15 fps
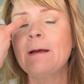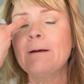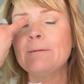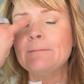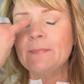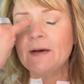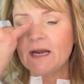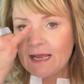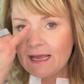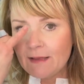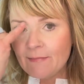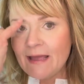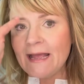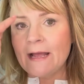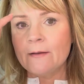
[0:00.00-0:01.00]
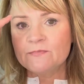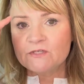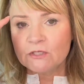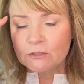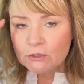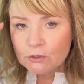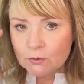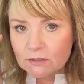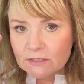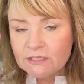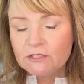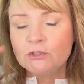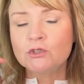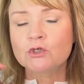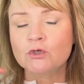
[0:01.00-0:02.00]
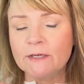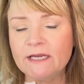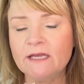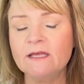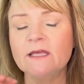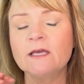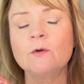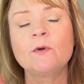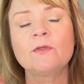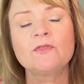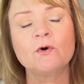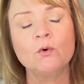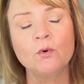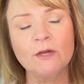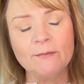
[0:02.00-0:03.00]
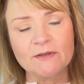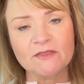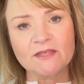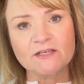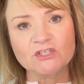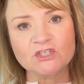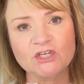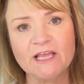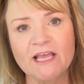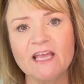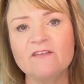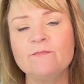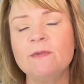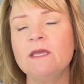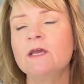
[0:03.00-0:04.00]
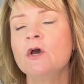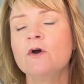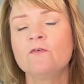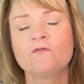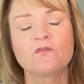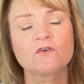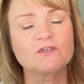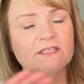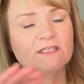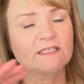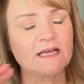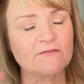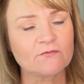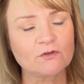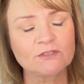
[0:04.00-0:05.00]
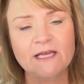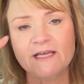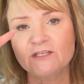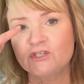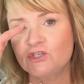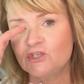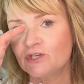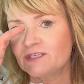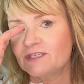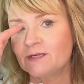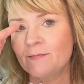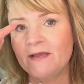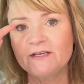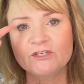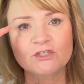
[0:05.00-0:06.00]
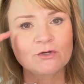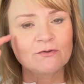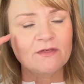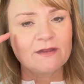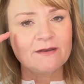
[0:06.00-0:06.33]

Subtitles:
but I am absolutely treating it with the ointment that she gave me for several days just to make sure that